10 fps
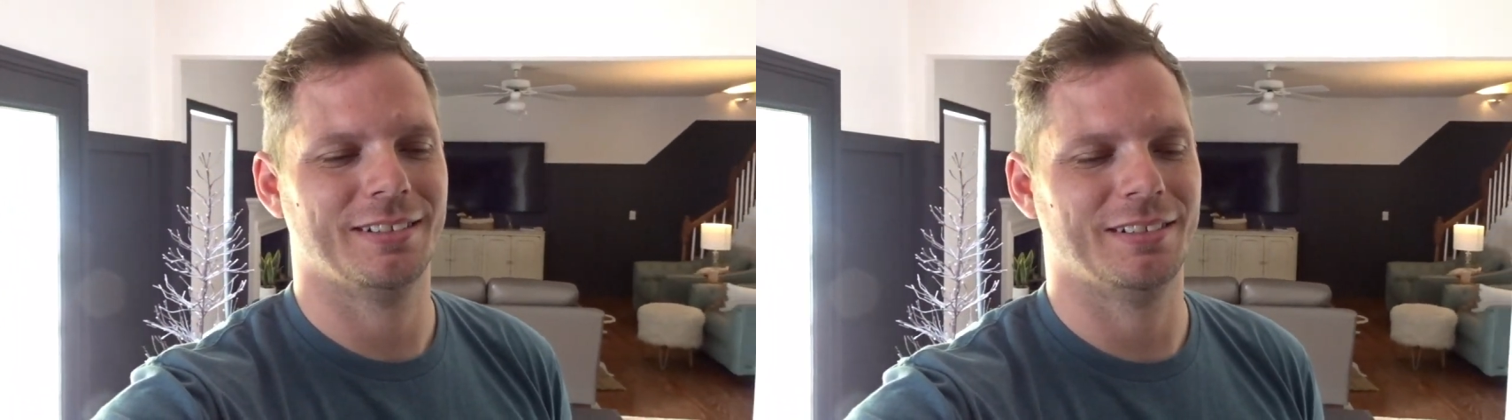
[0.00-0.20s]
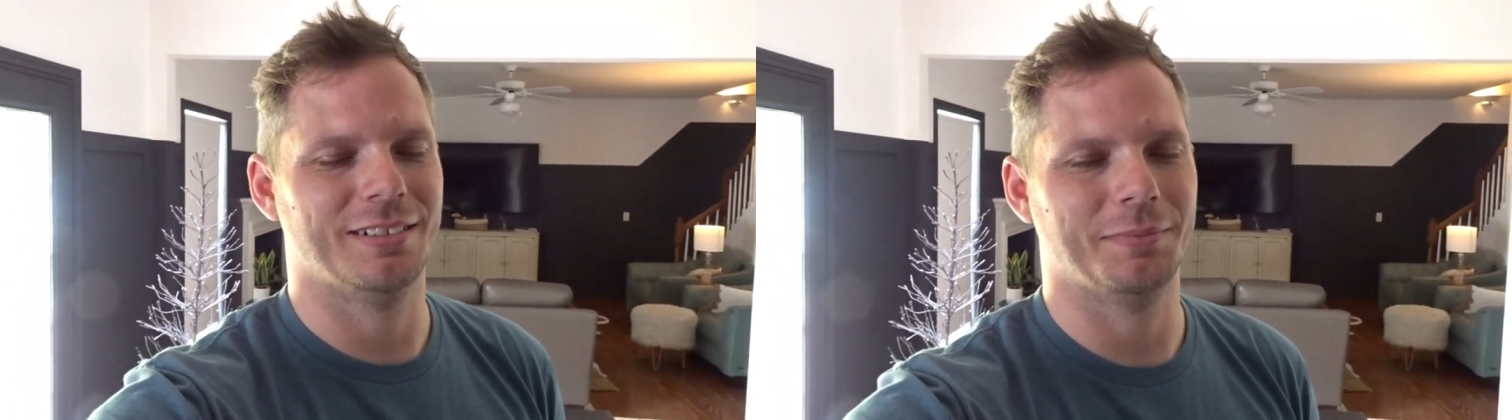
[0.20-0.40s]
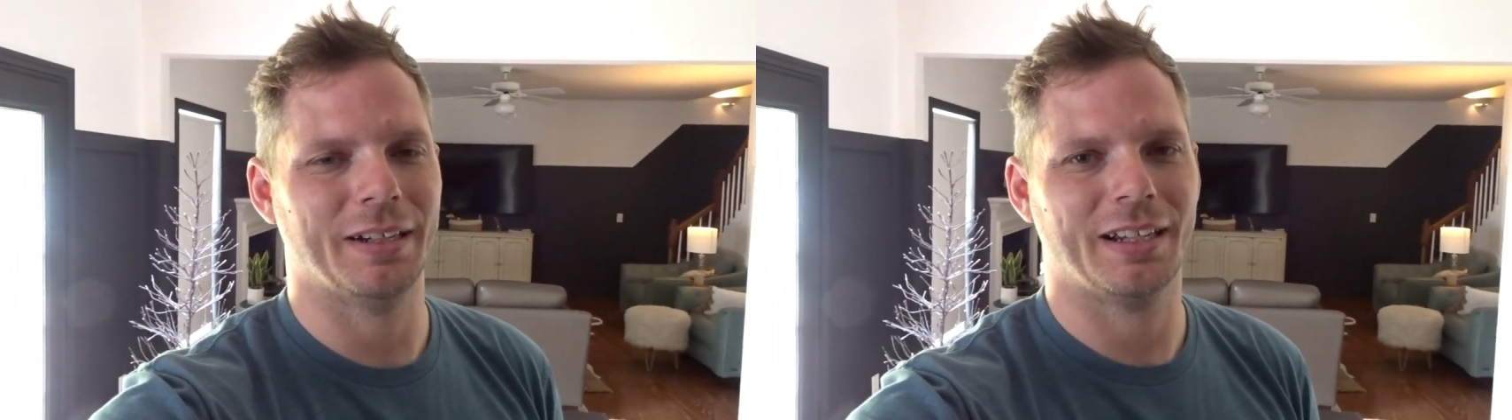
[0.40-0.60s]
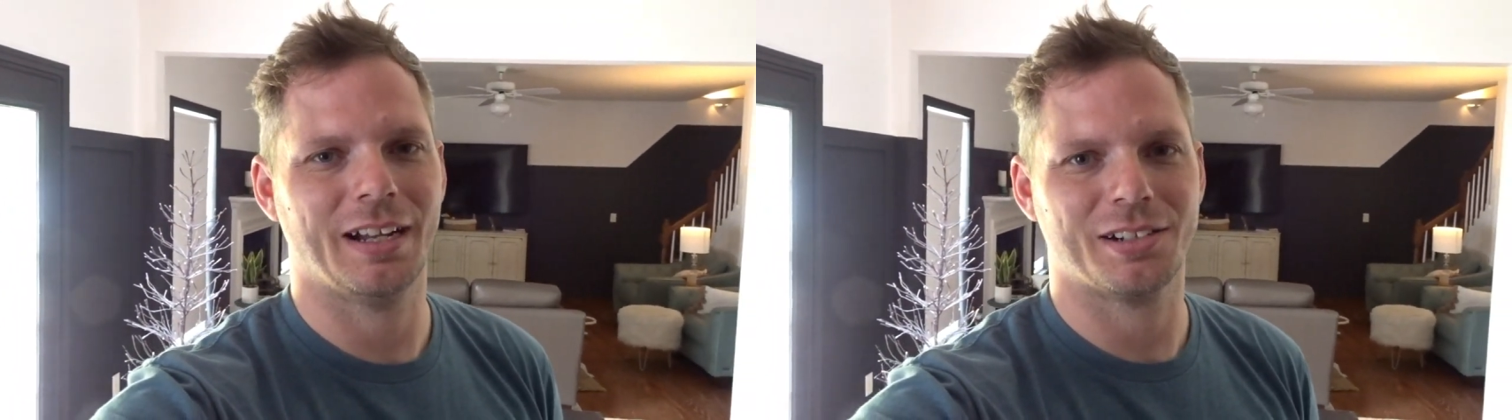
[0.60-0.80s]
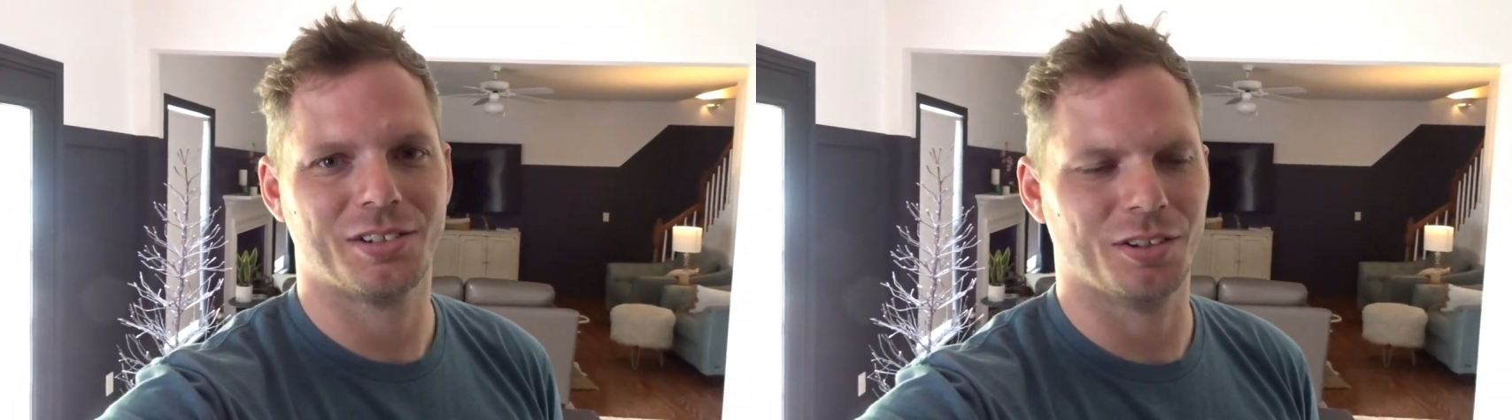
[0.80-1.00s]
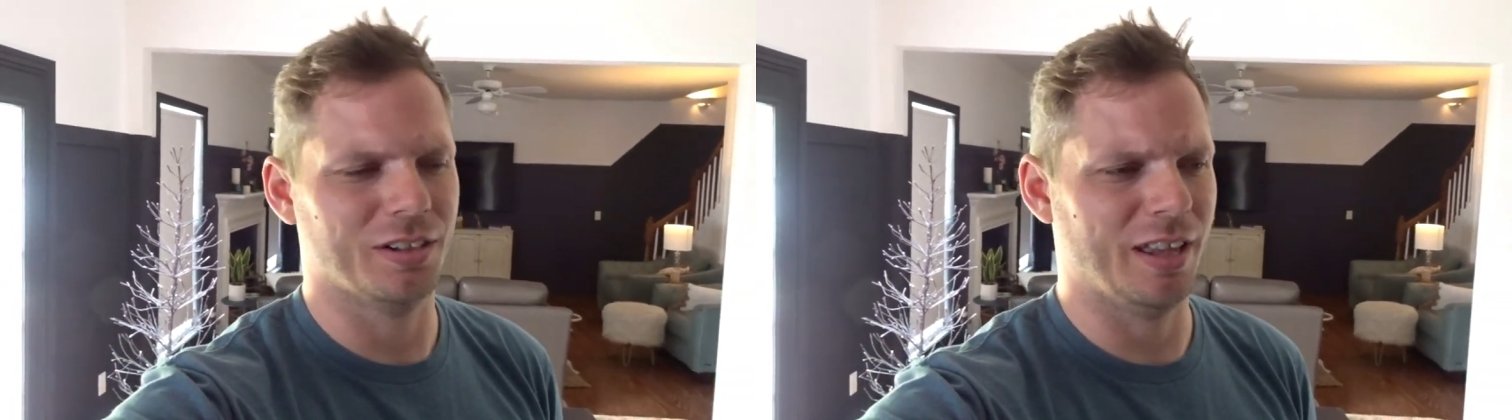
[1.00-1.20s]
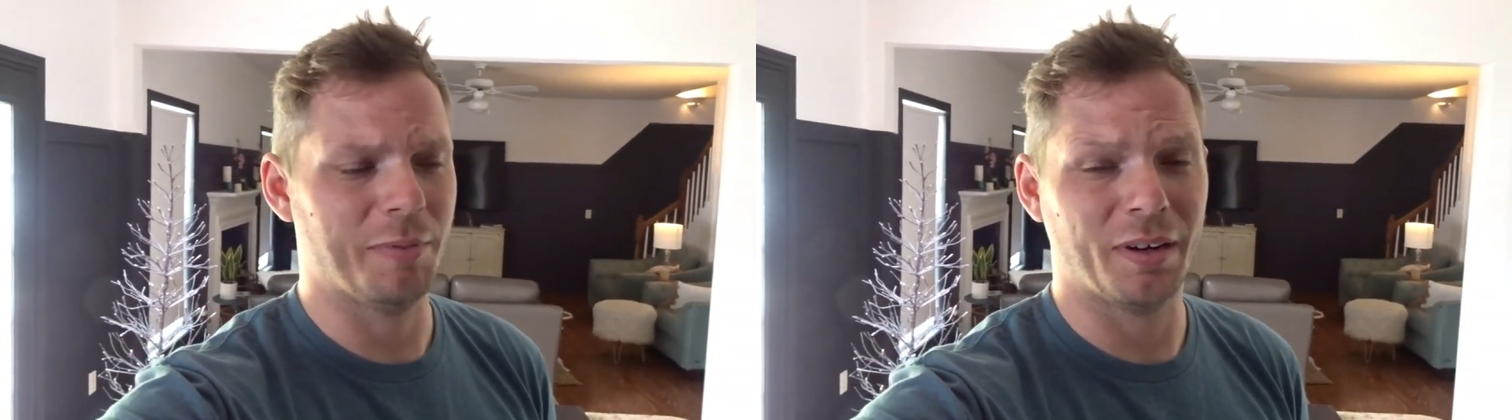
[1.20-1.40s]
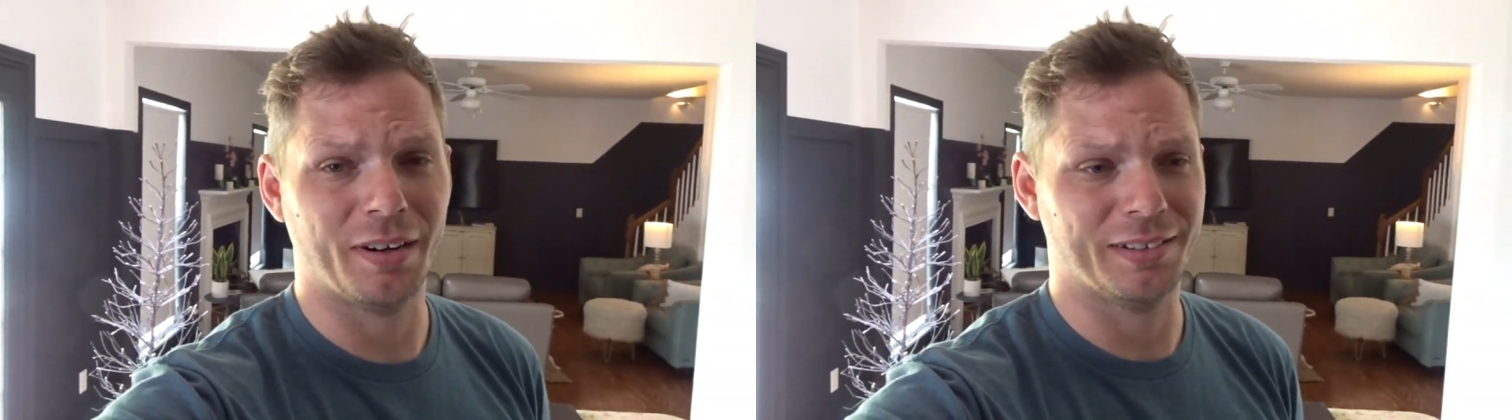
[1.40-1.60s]
Oh my gosh, so good. They've
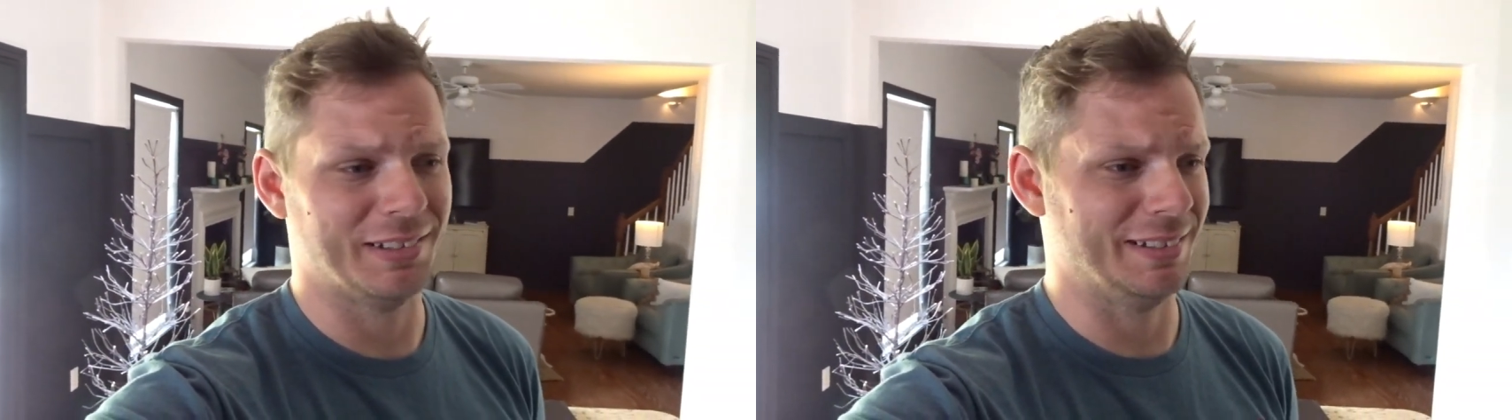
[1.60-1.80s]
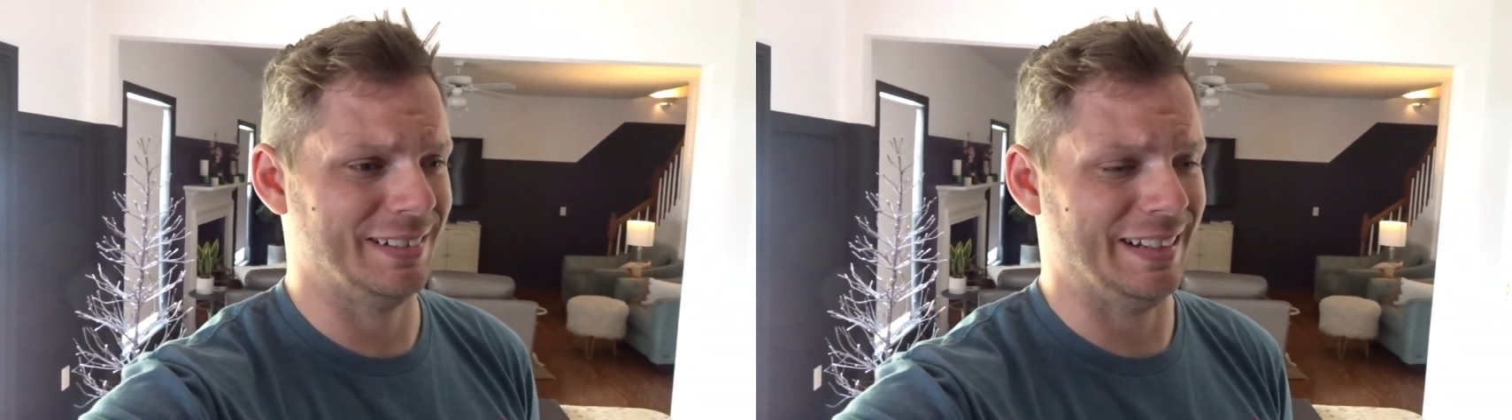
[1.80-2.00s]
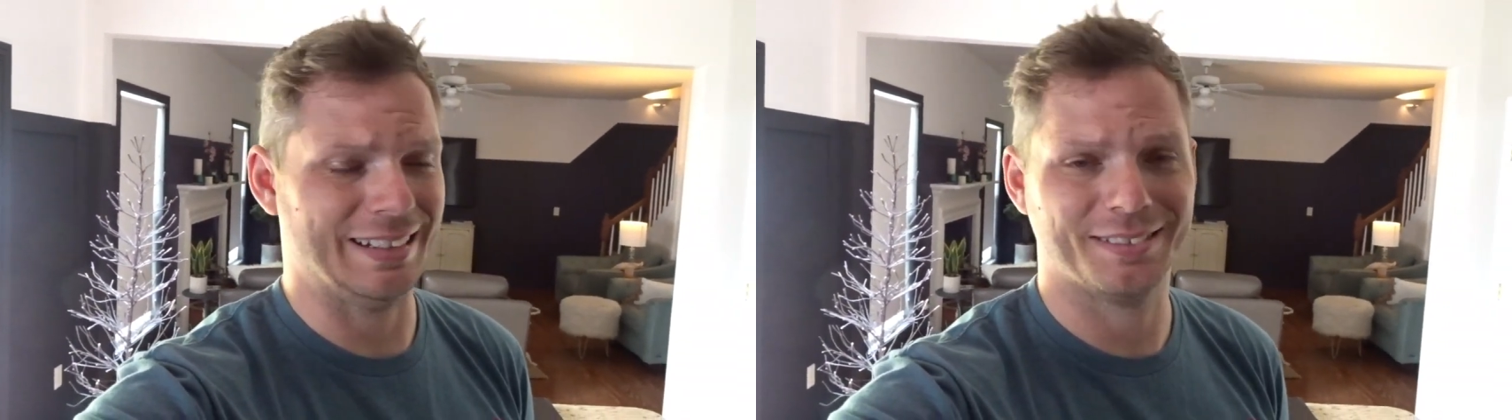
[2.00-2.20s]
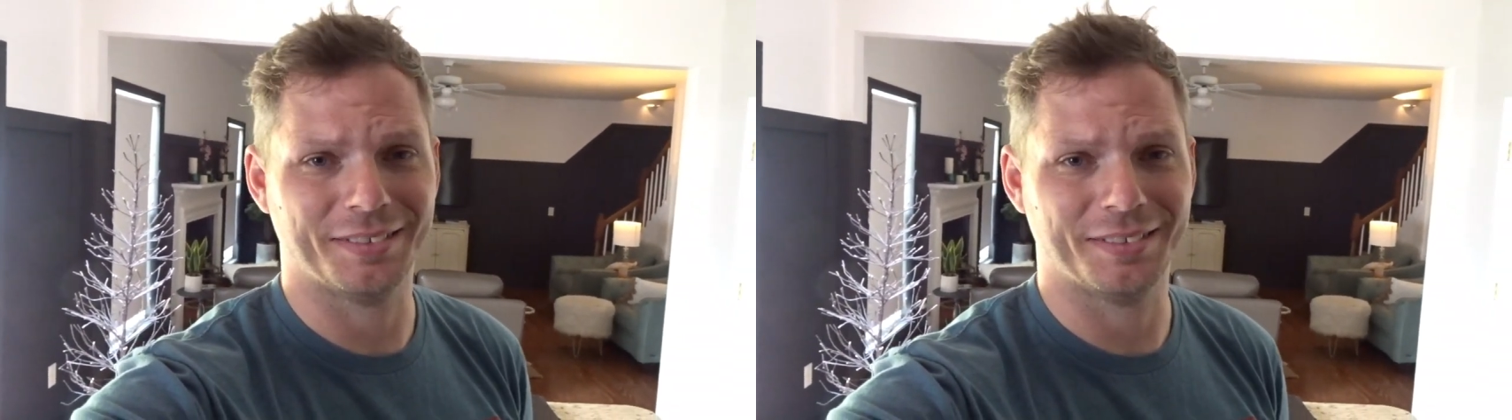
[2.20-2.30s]
been around since like